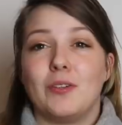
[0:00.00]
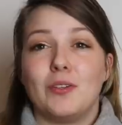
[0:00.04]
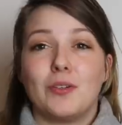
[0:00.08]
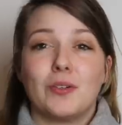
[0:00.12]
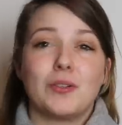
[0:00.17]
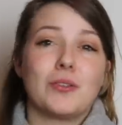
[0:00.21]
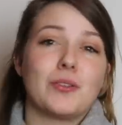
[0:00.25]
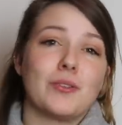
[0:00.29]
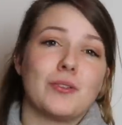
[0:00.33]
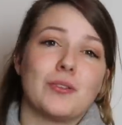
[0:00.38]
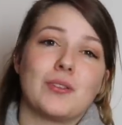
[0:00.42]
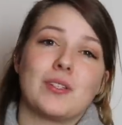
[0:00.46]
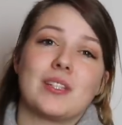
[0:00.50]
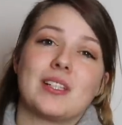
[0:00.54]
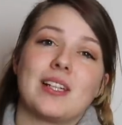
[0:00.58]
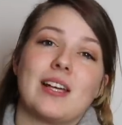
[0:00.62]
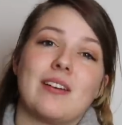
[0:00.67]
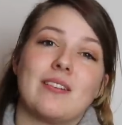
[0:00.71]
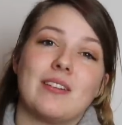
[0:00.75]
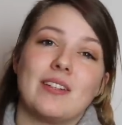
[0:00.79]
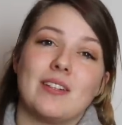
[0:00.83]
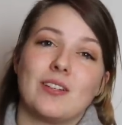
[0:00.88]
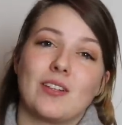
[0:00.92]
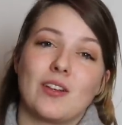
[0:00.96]
your thoughts
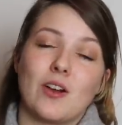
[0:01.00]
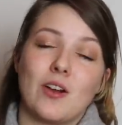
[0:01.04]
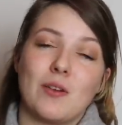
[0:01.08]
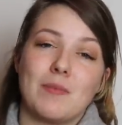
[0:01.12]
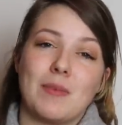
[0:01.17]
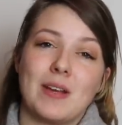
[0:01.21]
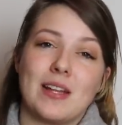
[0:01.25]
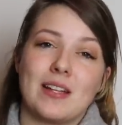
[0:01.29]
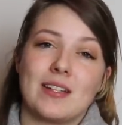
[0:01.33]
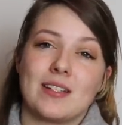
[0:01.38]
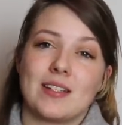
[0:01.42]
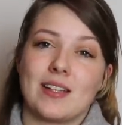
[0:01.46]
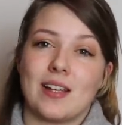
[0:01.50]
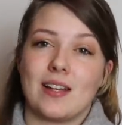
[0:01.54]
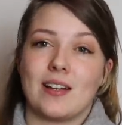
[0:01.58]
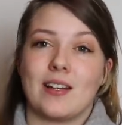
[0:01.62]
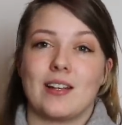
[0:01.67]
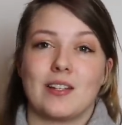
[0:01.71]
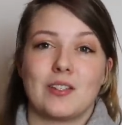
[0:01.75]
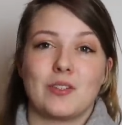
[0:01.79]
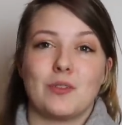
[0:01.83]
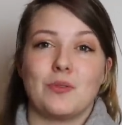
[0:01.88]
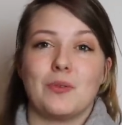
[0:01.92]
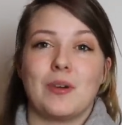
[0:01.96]
down in the comments. And
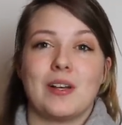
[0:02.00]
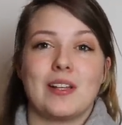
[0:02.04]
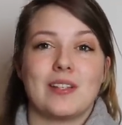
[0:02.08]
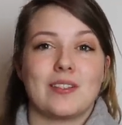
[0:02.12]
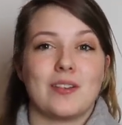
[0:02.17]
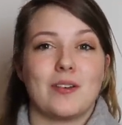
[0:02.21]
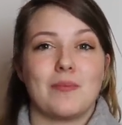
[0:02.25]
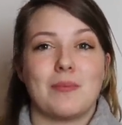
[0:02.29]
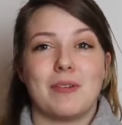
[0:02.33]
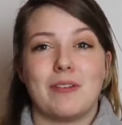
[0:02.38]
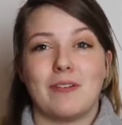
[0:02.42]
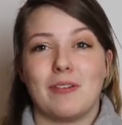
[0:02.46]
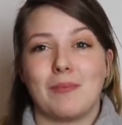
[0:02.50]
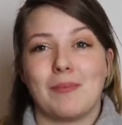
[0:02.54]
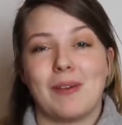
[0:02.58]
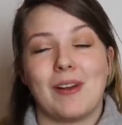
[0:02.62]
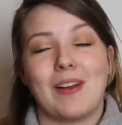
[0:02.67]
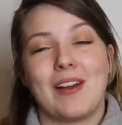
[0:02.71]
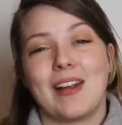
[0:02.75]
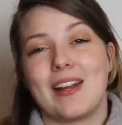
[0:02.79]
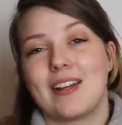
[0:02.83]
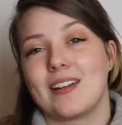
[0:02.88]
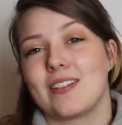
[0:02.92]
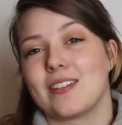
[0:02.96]
as always, I'll be
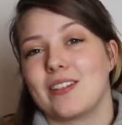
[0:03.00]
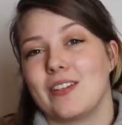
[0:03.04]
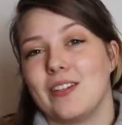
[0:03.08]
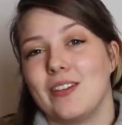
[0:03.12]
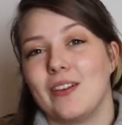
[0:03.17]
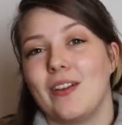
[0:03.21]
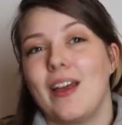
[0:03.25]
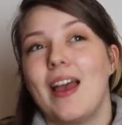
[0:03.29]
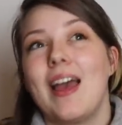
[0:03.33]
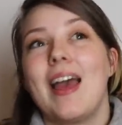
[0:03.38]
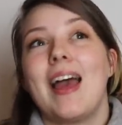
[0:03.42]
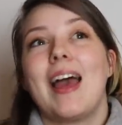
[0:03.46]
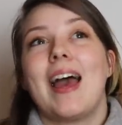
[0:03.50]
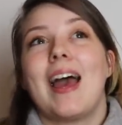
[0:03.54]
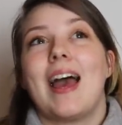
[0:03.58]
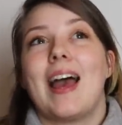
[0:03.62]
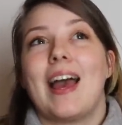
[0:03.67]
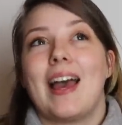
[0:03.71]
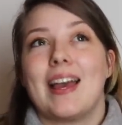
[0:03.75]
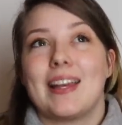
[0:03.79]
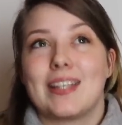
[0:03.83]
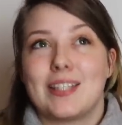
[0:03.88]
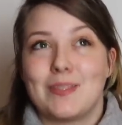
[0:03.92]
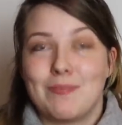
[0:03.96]
replying to
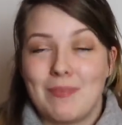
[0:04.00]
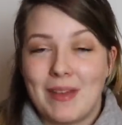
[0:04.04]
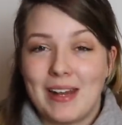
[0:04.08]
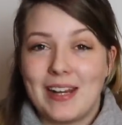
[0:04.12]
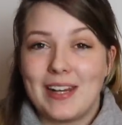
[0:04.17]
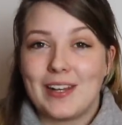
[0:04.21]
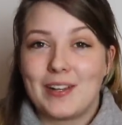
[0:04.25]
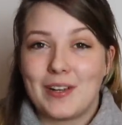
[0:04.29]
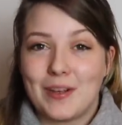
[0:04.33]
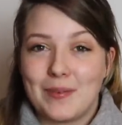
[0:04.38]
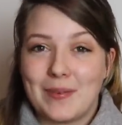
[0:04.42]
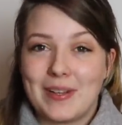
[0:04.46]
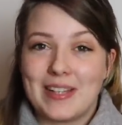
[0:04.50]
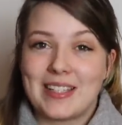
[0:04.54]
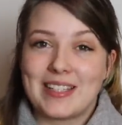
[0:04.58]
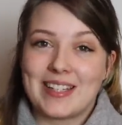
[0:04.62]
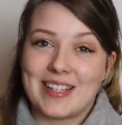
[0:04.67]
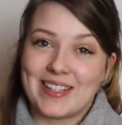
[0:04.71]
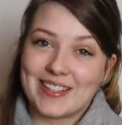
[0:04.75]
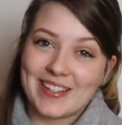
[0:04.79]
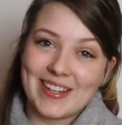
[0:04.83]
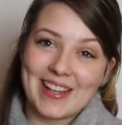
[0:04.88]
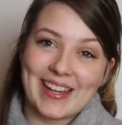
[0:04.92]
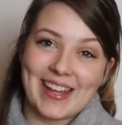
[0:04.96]
as many
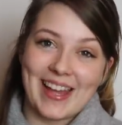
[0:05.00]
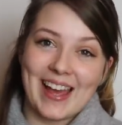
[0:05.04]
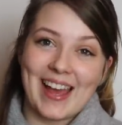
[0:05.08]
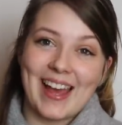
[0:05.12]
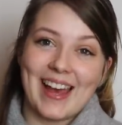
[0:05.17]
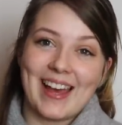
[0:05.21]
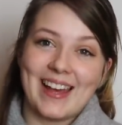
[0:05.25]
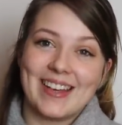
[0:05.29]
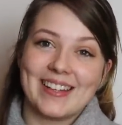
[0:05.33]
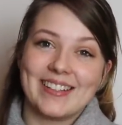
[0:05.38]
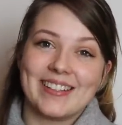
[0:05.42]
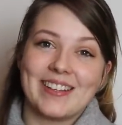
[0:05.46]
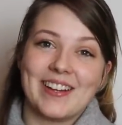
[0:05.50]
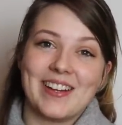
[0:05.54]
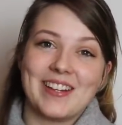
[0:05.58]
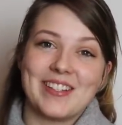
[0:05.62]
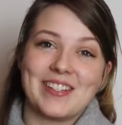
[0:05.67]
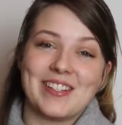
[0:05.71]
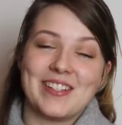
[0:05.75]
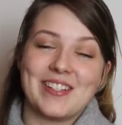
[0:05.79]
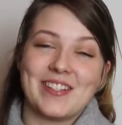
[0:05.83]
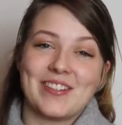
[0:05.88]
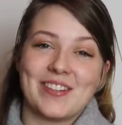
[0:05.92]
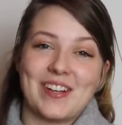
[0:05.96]
comments as I can. I
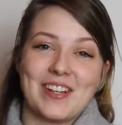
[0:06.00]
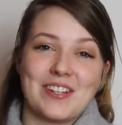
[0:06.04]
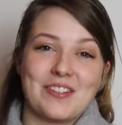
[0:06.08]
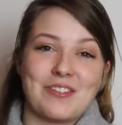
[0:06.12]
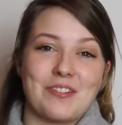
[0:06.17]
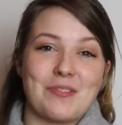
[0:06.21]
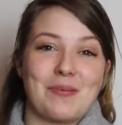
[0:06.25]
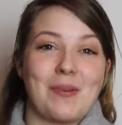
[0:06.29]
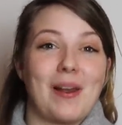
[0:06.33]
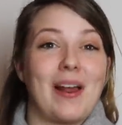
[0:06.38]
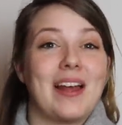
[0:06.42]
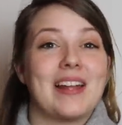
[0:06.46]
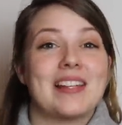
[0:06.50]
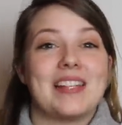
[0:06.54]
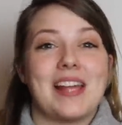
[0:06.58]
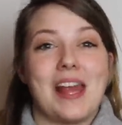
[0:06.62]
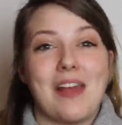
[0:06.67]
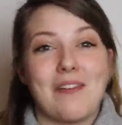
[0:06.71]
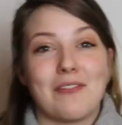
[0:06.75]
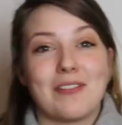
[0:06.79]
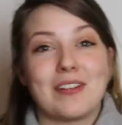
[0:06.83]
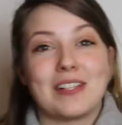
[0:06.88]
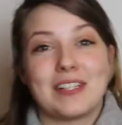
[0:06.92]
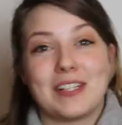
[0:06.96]
do try to reply
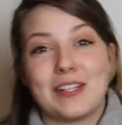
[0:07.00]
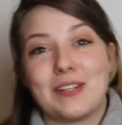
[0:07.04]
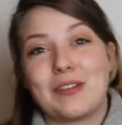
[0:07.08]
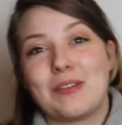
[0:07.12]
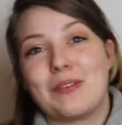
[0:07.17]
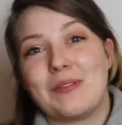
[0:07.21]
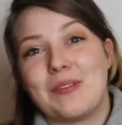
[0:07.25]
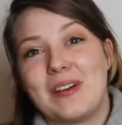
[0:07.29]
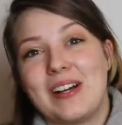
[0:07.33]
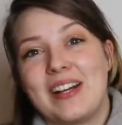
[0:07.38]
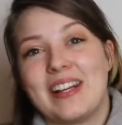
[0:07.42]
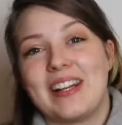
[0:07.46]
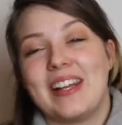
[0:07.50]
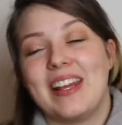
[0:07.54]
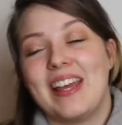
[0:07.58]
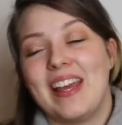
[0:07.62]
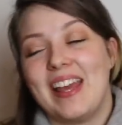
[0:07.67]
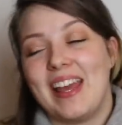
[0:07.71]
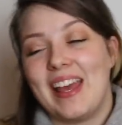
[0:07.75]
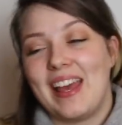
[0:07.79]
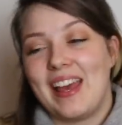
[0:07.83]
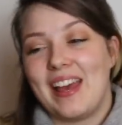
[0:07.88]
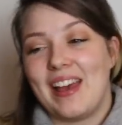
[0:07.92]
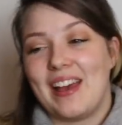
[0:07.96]
to every single one,
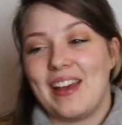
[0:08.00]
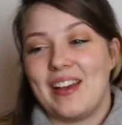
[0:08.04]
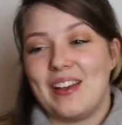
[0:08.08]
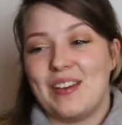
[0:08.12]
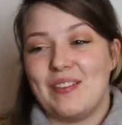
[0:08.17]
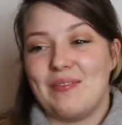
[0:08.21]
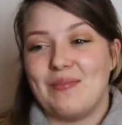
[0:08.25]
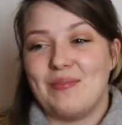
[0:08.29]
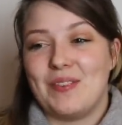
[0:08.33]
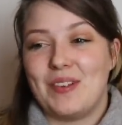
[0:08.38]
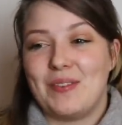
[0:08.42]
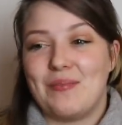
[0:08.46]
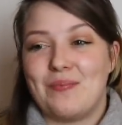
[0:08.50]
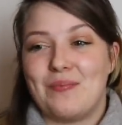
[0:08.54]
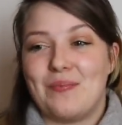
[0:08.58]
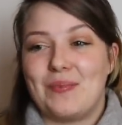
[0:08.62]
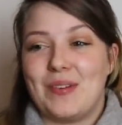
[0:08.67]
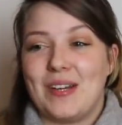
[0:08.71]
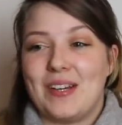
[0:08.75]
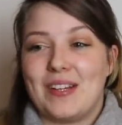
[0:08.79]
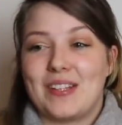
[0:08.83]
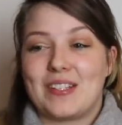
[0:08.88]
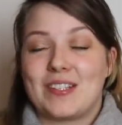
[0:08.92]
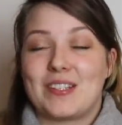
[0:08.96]

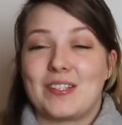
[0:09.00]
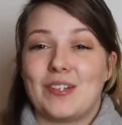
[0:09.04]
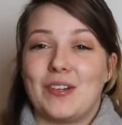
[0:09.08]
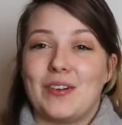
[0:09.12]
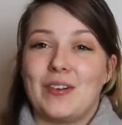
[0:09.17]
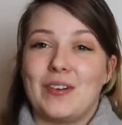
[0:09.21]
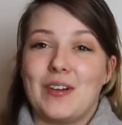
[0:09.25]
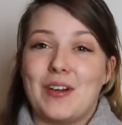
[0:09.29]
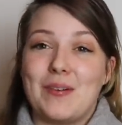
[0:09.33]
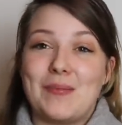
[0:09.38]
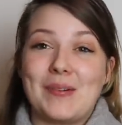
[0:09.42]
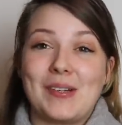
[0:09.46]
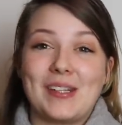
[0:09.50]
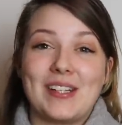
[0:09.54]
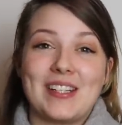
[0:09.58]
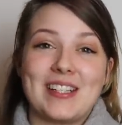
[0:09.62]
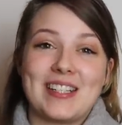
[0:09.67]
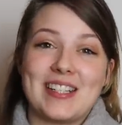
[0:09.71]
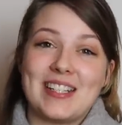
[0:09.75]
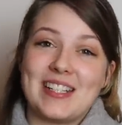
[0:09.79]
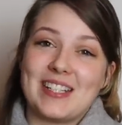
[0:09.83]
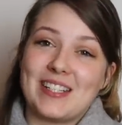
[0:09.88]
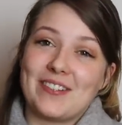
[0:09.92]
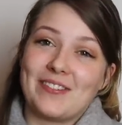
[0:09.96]
so
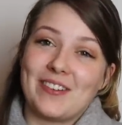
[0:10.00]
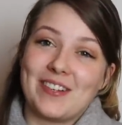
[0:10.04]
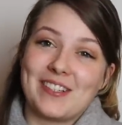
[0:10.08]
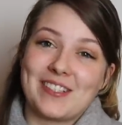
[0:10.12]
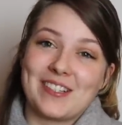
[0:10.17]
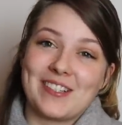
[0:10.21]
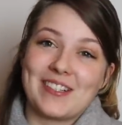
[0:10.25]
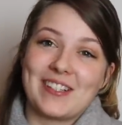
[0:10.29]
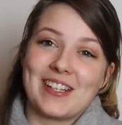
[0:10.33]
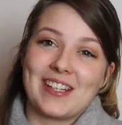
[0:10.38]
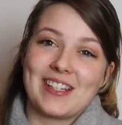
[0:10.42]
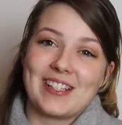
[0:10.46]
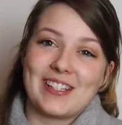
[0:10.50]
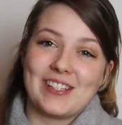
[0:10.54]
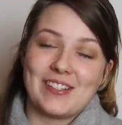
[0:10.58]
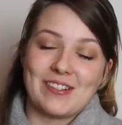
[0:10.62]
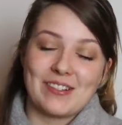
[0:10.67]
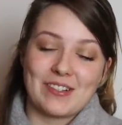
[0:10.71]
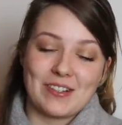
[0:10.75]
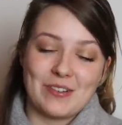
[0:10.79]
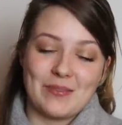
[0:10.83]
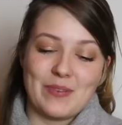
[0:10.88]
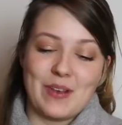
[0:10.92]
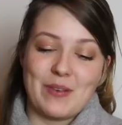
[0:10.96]
apologies if I don't get to
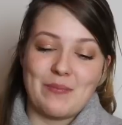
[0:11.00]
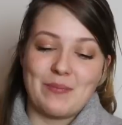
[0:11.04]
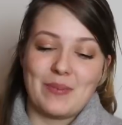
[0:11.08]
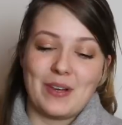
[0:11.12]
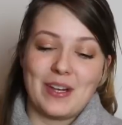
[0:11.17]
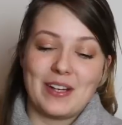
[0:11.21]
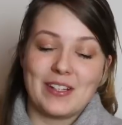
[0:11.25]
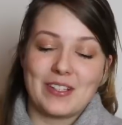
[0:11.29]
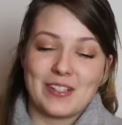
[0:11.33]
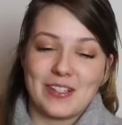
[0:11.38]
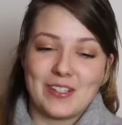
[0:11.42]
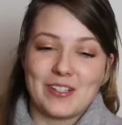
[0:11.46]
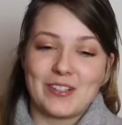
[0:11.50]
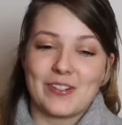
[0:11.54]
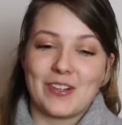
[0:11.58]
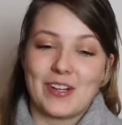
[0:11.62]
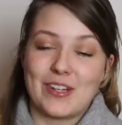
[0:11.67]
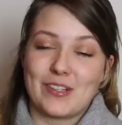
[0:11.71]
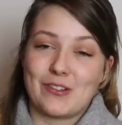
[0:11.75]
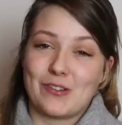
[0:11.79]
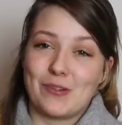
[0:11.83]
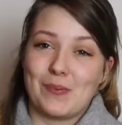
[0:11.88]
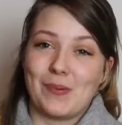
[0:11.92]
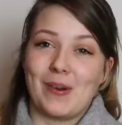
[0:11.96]
your comment, but I do
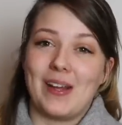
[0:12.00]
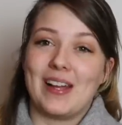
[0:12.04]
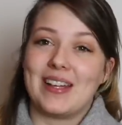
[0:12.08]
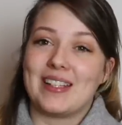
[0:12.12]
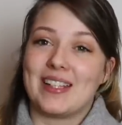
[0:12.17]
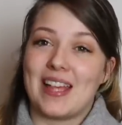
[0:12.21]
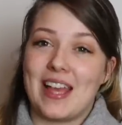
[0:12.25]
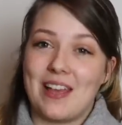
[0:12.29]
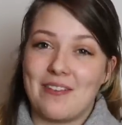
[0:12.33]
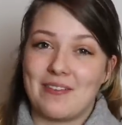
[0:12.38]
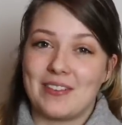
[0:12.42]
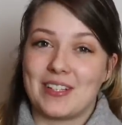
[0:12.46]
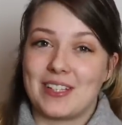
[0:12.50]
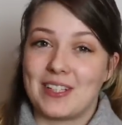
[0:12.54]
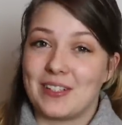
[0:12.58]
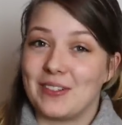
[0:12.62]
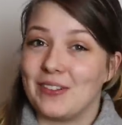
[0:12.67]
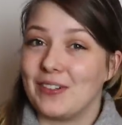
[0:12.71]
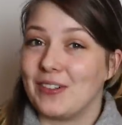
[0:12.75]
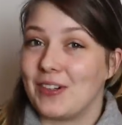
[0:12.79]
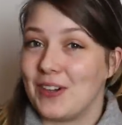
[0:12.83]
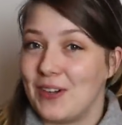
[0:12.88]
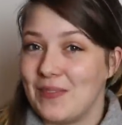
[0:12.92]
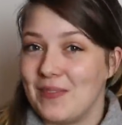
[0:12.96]
try to reply to every
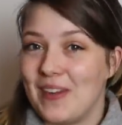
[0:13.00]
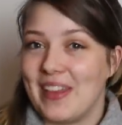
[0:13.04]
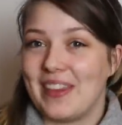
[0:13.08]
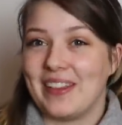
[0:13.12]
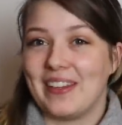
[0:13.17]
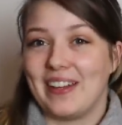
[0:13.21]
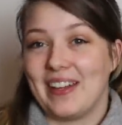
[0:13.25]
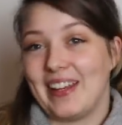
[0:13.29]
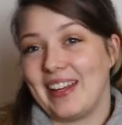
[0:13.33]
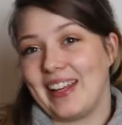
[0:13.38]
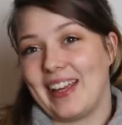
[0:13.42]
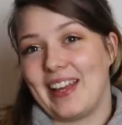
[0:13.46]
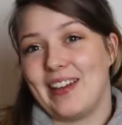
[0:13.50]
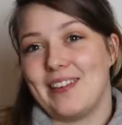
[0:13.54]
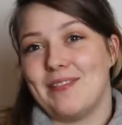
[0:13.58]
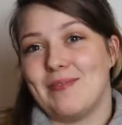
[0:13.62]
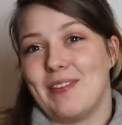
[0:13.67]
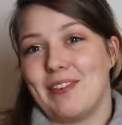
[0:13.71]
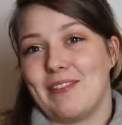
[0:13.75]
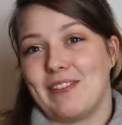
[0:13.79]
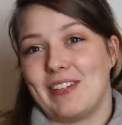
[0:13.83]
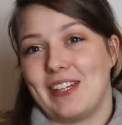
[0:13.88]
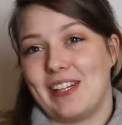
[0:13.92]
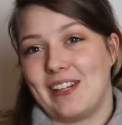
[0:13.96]
single comment that I get
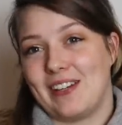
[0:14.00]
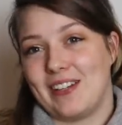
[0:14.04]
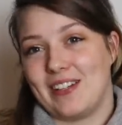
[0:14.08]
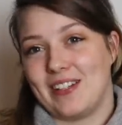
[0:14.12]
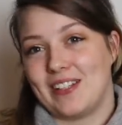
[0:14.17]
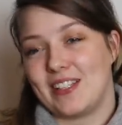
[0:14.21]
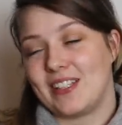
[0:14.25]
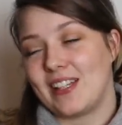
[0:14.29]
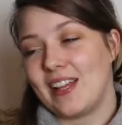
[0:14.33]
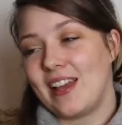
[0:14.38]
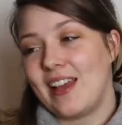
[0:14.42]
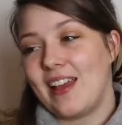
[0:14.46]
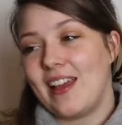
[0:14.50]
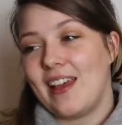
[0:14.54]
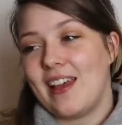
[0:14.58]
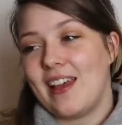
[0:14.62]
on my videos.